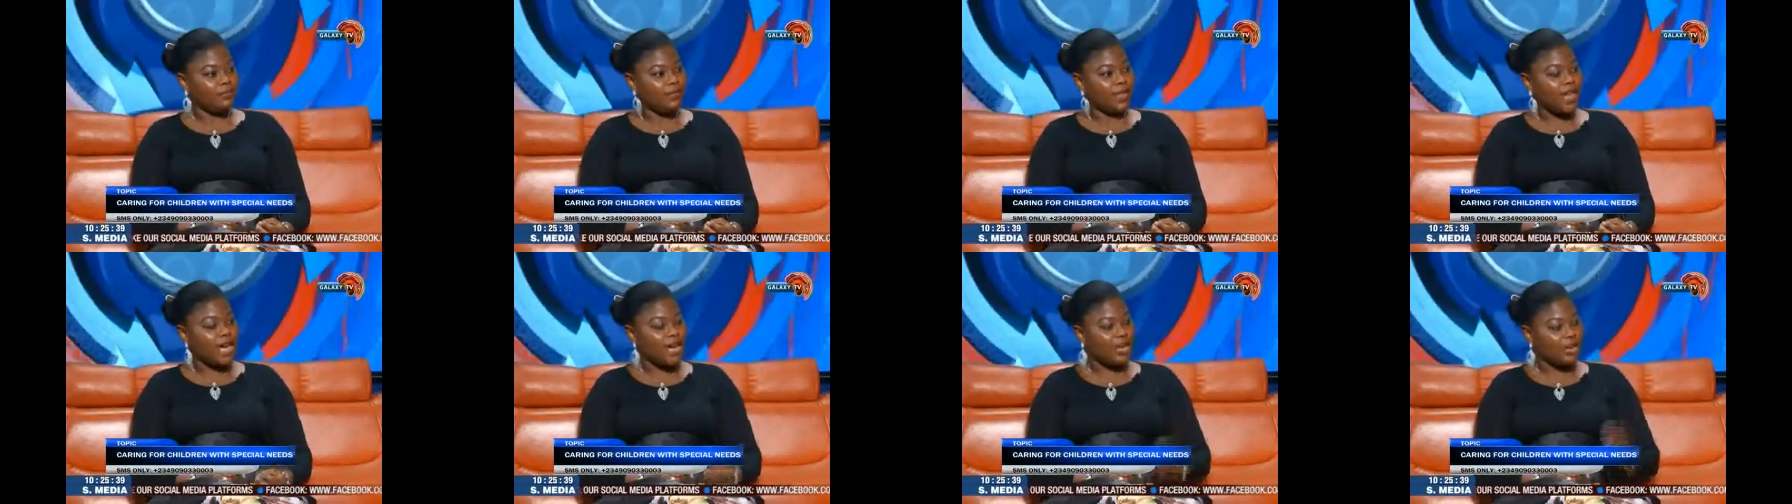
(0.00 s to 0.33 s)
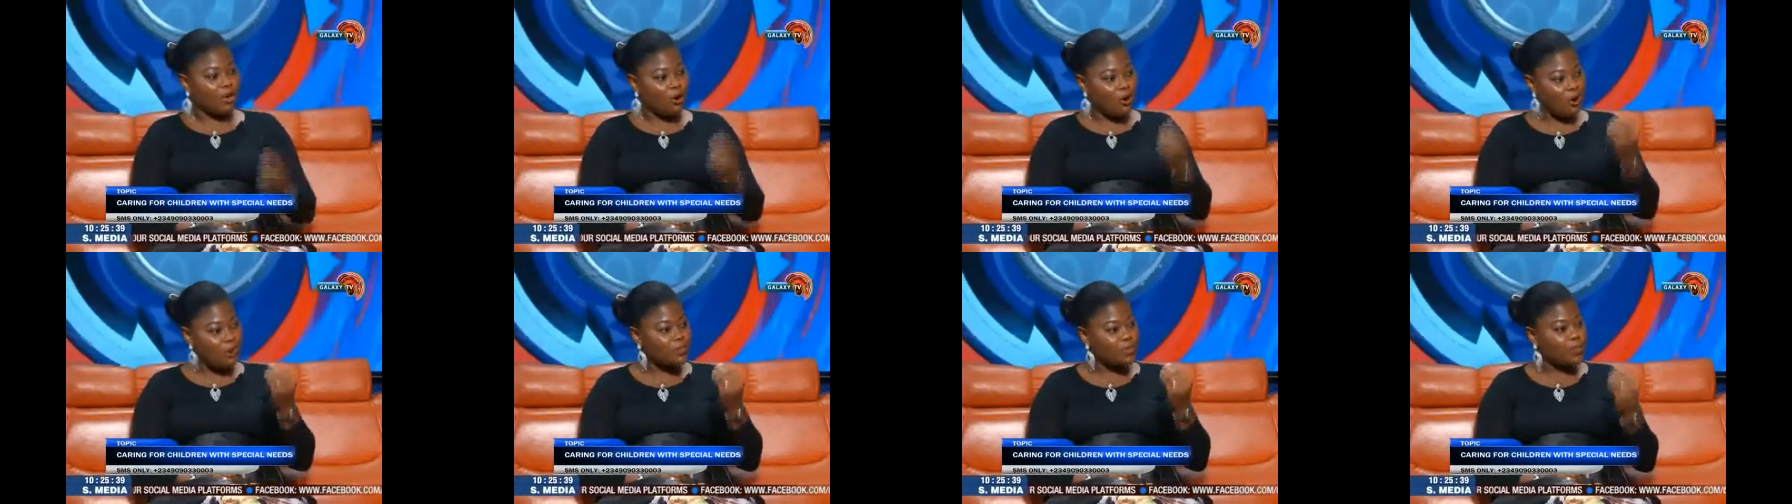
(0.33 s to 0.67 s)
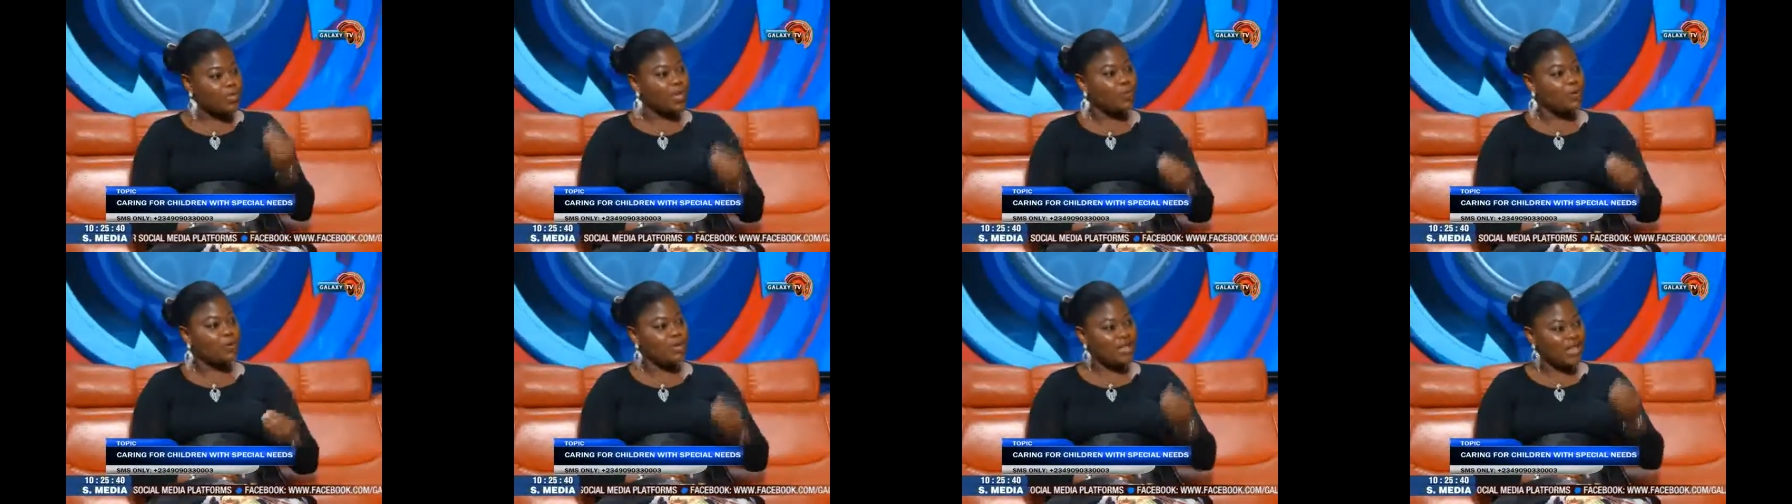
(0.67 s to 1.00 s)
and comes
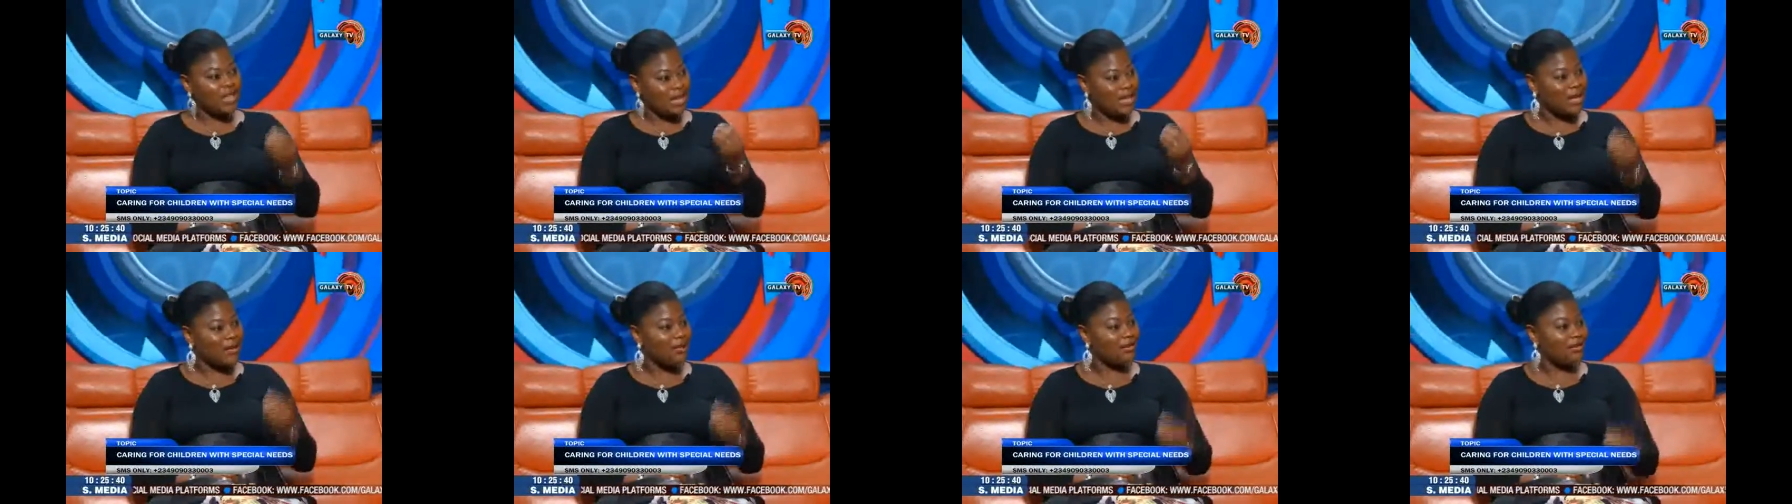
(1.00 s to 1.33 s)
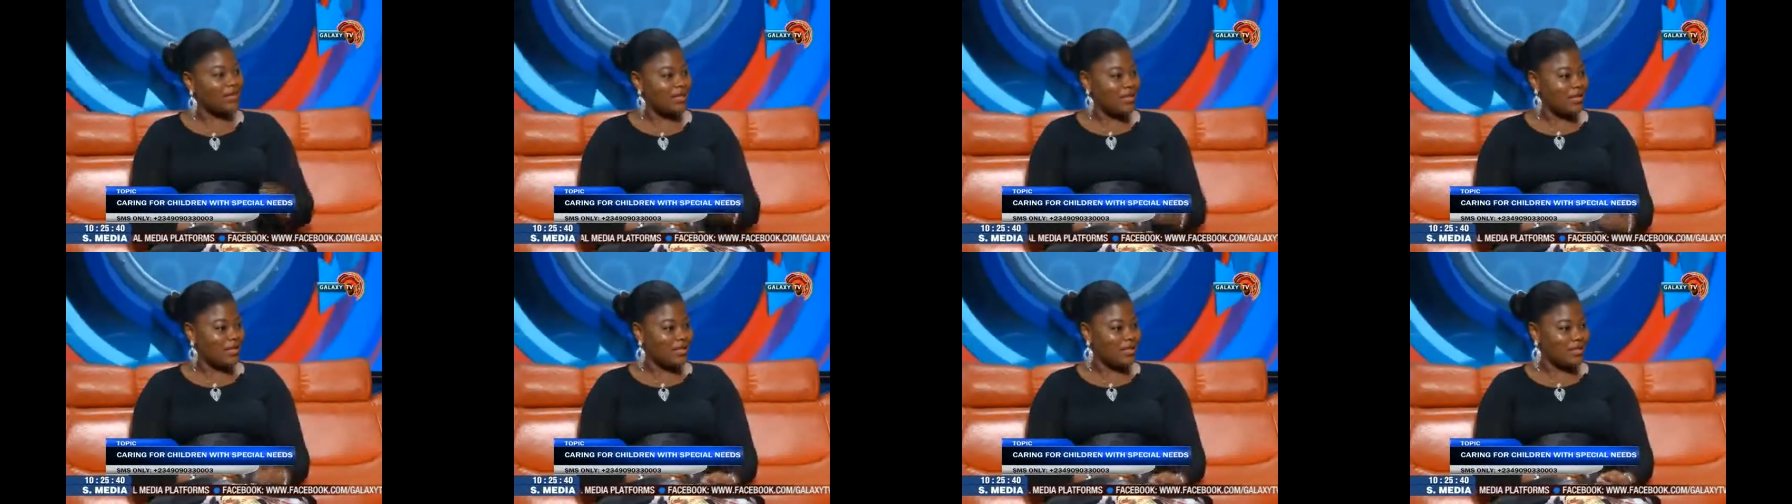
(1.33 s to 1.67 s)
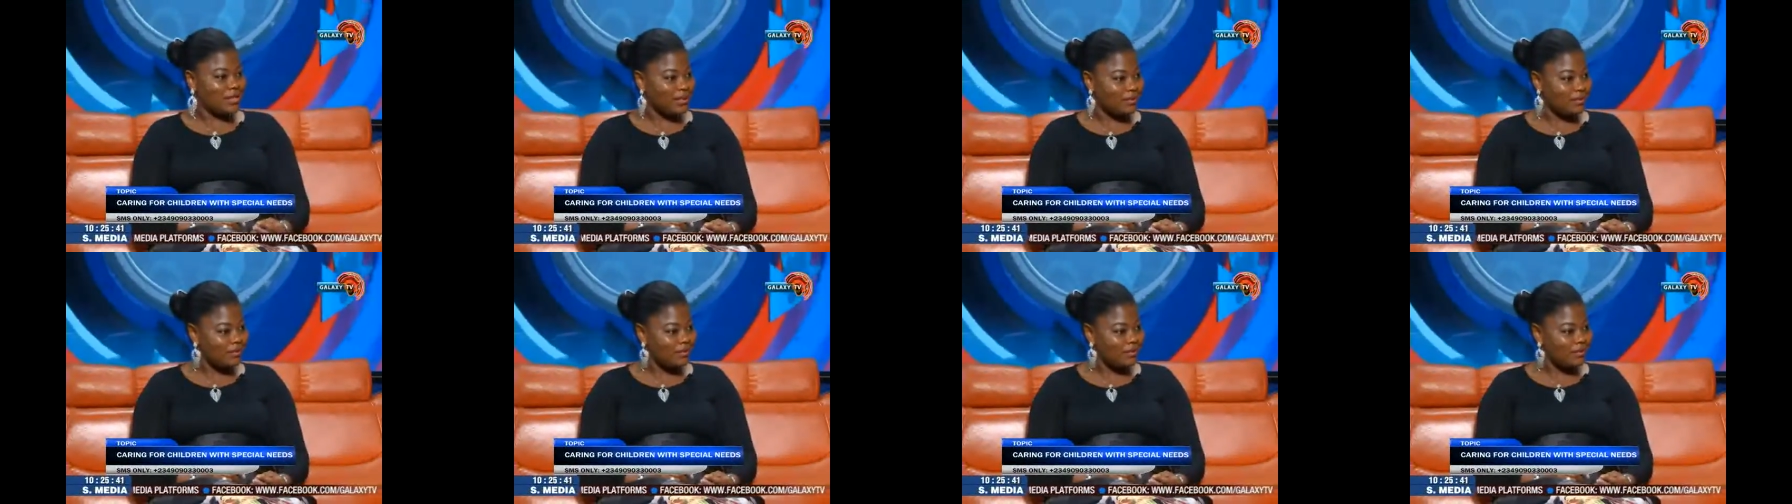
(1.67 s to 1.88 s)
down with a care fatigue.